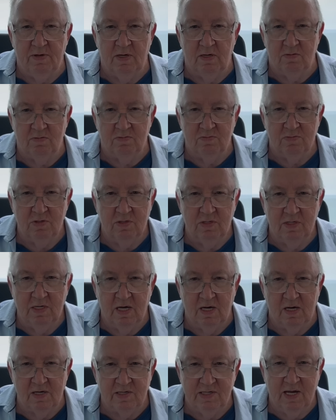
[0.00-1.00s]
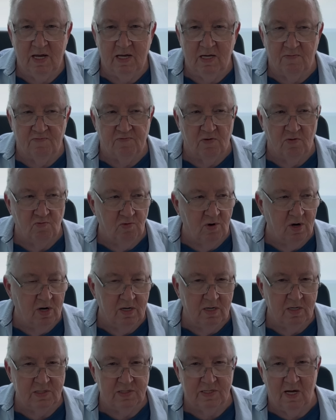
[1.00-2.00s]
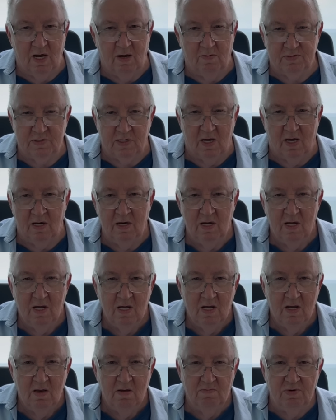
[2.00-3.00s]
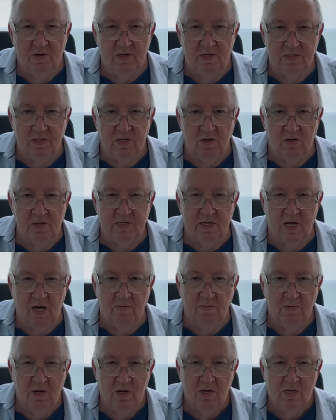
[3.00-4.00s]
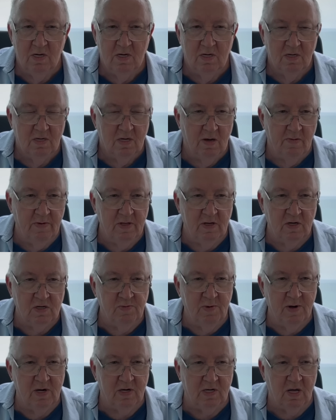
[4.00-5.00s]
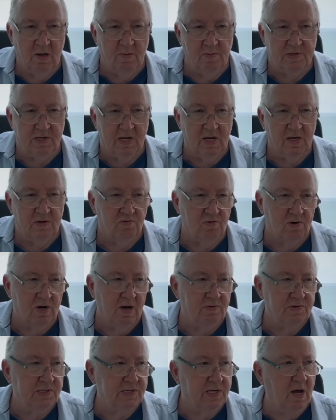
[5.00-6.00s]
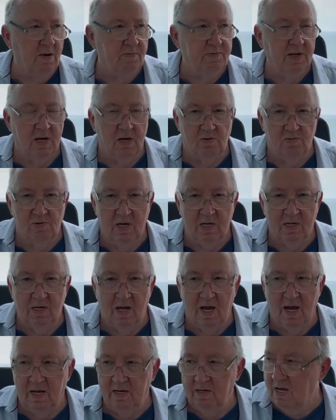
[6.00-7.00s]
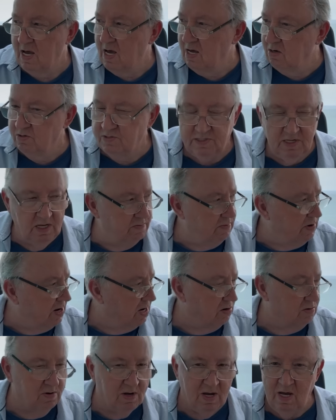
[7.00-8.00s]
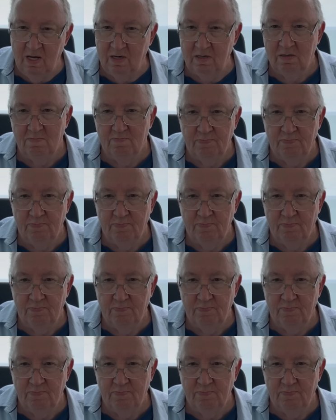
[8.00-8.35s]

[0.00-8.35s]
and get a ticket for running the stop sign. But the only time, there's been a couple times where I've stopped at a red light and I don't see anybody around.